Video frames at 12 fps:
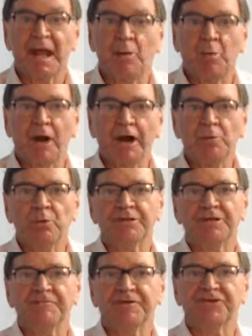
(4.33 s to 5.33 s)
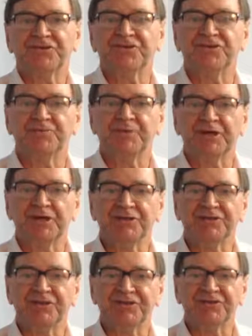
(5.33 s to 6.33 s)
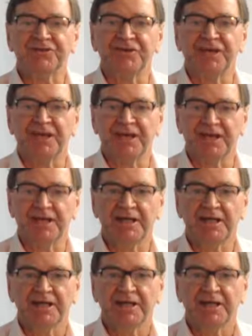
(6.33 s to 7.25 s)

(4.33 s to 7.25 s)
Why will investors be interested in